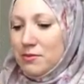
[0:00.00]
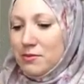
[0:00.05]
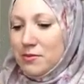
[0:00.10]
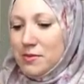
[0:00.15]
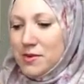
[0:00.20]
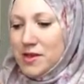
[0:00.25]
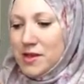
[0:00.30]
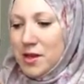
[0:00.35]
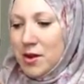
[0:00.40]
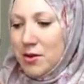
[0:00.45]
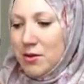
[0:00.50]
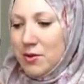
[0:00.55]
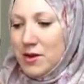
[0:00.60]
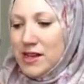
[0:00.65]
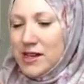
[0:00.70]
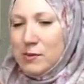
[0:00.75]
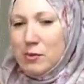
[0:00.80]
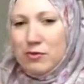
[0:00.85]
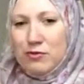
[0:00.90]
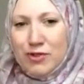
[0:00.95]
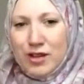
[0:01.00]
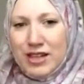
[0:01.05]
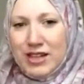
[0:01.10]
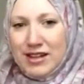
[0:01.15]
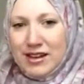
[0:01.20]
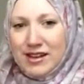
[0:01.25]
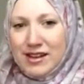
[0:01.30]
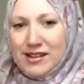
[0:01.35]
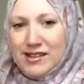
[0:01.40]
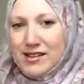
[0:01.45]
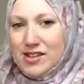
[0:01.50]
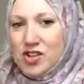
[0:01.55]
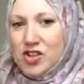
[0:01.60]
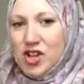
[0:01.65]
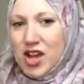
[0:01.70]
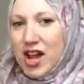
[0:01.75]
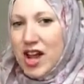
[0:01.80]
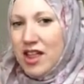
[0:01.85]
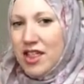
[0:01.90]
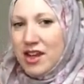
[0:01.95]
So it's been really nice to
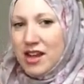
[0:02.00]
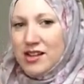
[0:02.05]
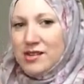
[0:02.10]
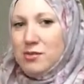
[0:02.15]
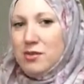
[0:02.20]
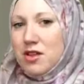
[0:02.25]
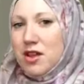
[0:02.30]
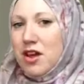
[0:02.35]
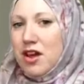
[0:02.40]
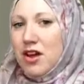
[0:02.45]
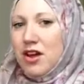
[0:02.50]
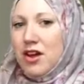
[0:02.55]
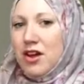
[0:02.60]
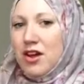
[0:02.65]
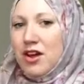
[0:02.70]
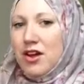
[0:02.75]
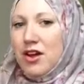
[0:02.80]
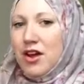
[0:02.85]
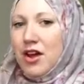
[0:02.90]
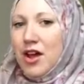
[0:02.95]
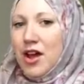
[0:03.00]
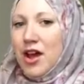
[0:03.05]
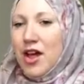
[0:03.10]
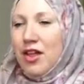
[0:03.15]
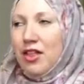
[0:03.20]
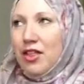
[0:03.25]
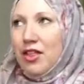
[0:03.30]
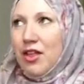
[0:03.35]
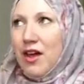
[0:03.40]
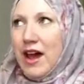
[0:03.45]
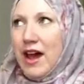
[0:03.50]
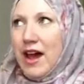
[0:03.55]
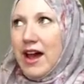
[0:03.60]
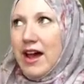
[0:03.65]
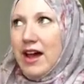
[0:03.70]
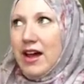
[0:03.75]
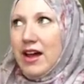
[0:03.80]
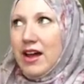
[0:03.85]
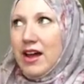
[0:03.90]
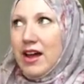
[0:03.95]
share things with her
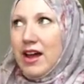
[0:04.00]
that,